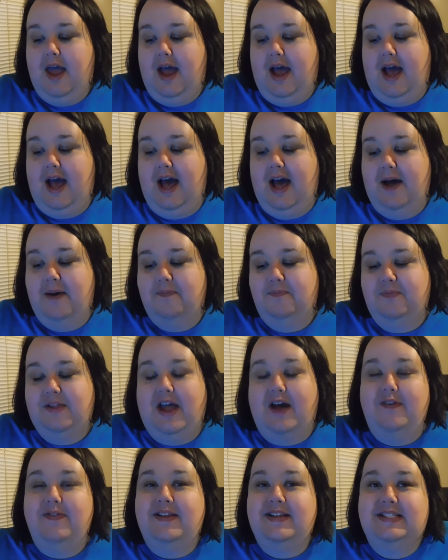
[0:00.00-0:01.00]

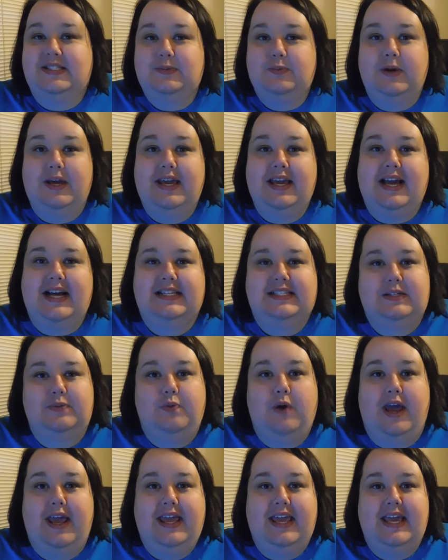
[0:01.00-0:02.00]
now this week I did
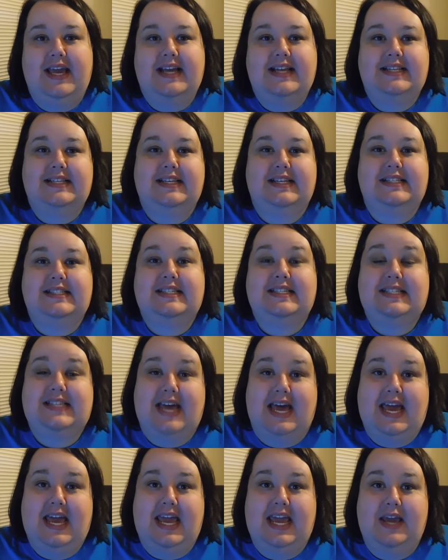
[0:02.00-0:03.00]
weigh in
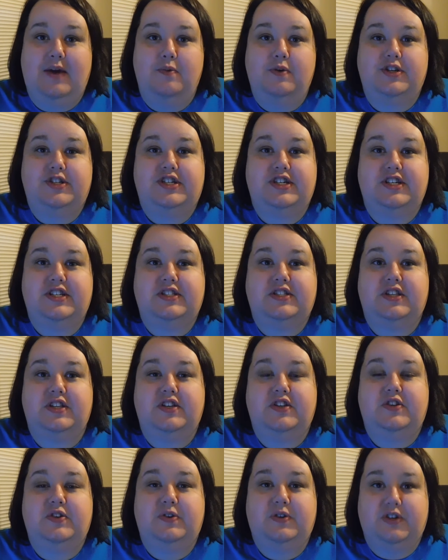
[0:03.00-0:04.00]
today, which is
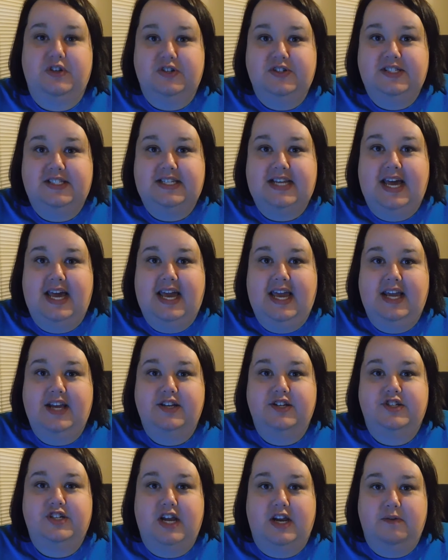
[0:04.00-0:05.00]
New Year's
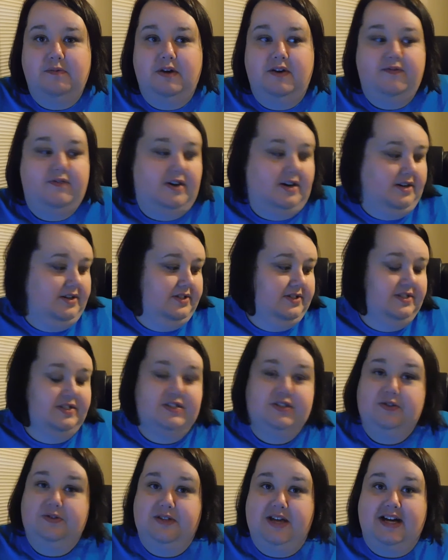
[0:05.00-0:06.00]
Day, January 1st,
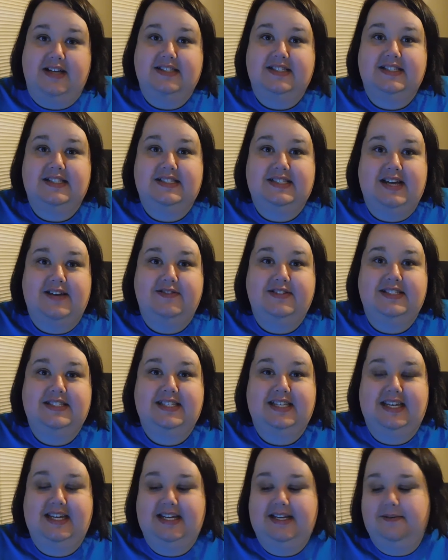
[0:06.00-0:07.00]

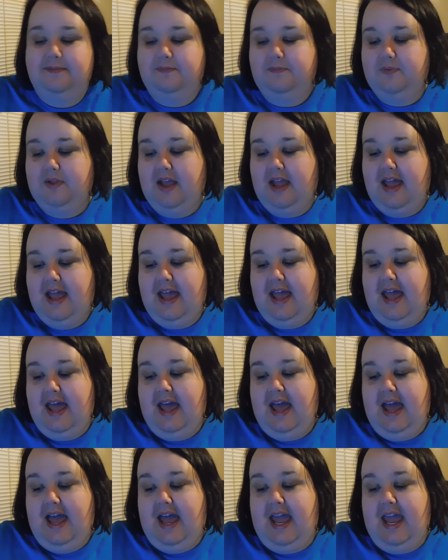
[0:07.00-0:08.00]
2017.
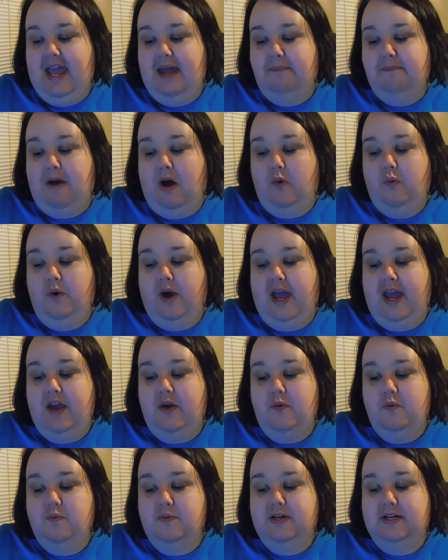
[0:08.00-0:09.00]
And my
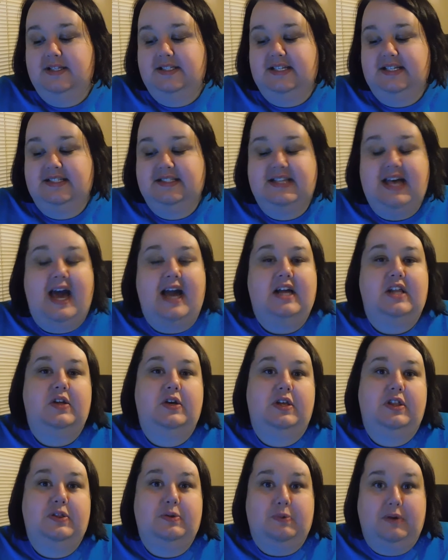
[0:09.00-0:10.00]
weight was
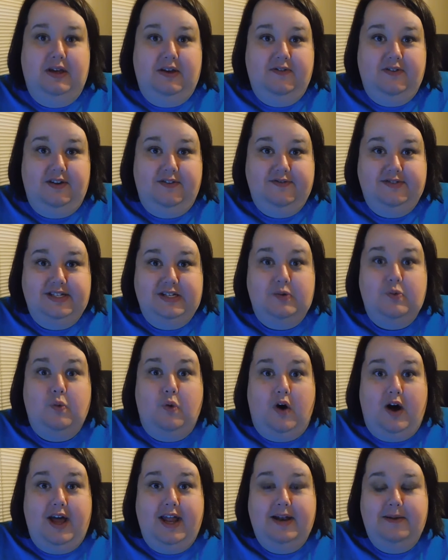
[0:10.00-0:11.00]
exactly
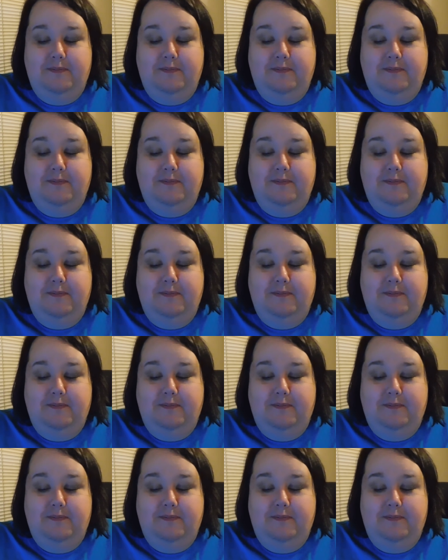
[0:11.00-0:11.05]
351.